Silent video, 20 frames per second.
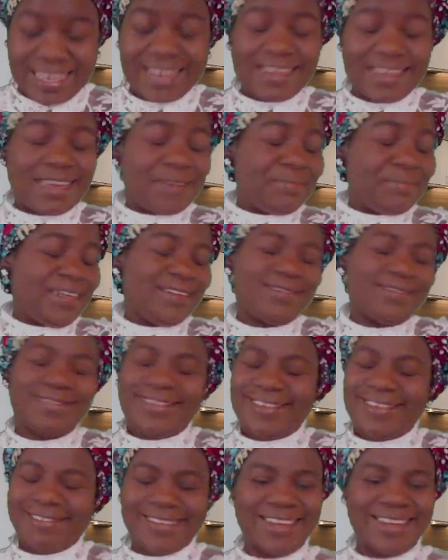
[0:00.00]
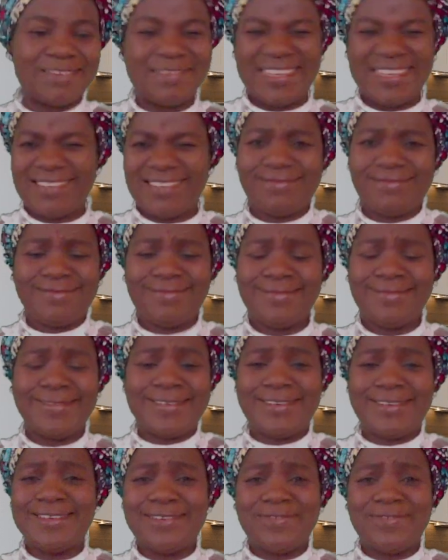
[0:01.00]
I mean,
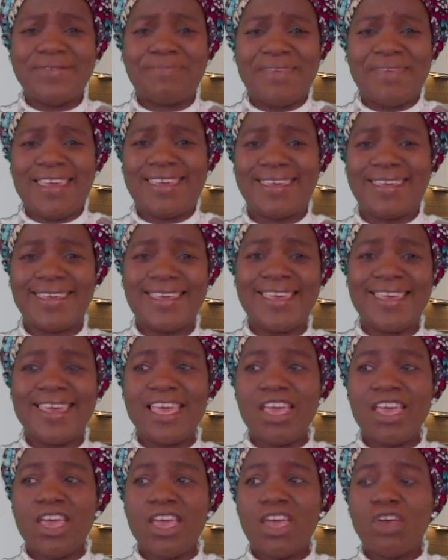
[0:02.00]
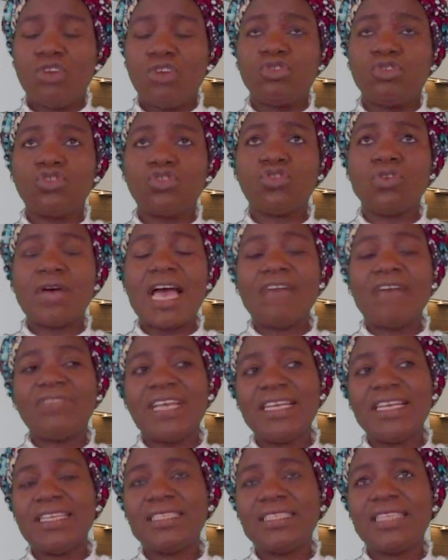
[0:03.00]
you will pay. So
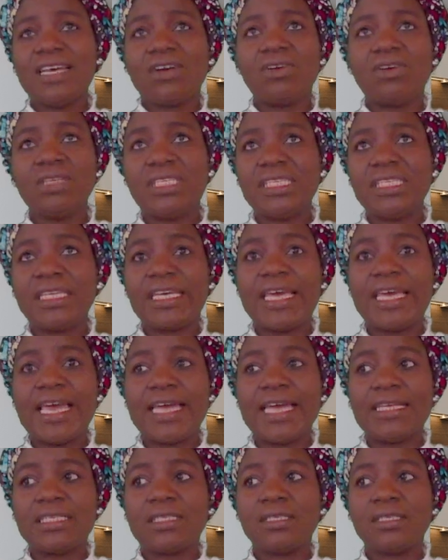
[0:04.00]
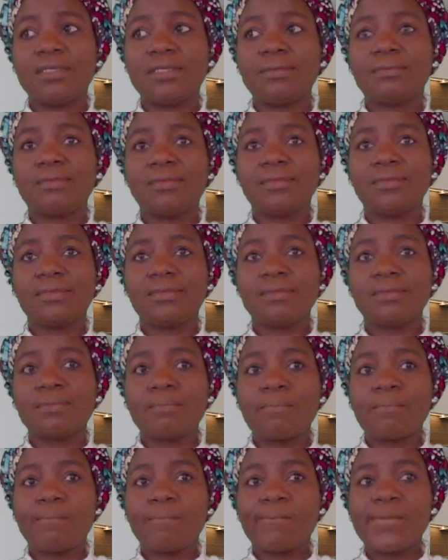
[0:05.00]
after the second ticket,
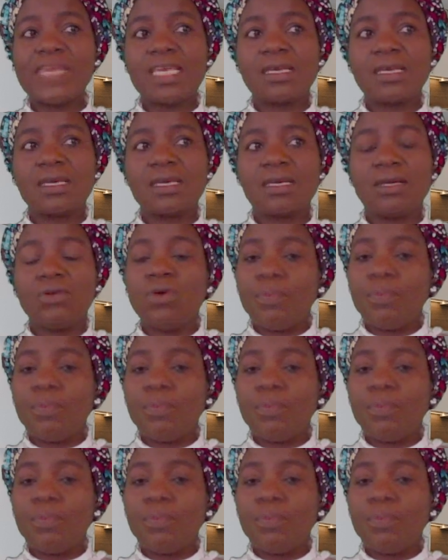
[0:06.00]
no